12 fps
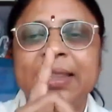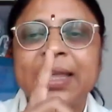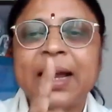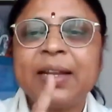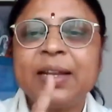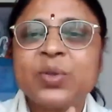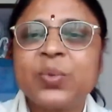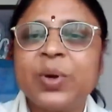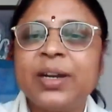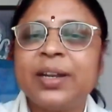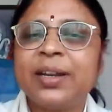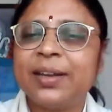That is
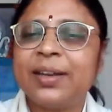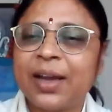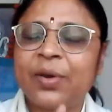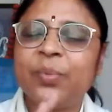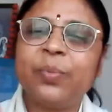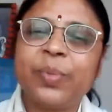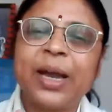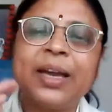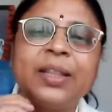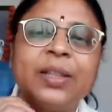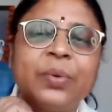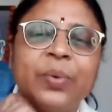what, and now, by
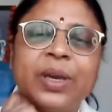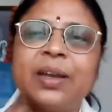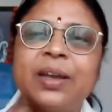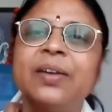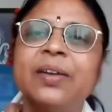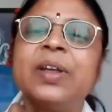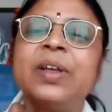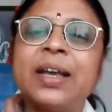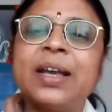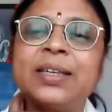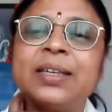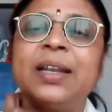the way, when I
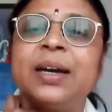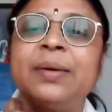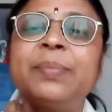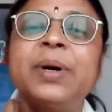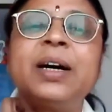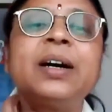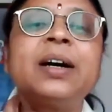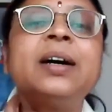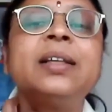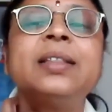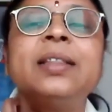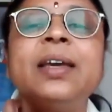say
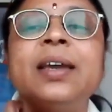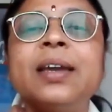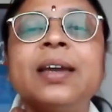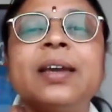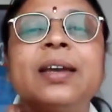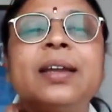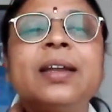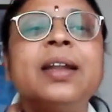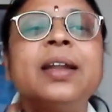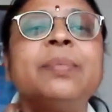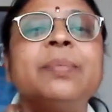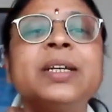Namaha Te,
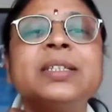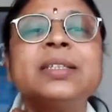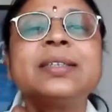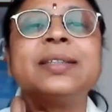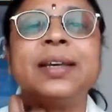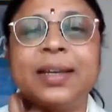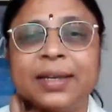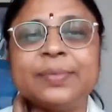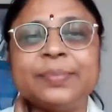Namaste,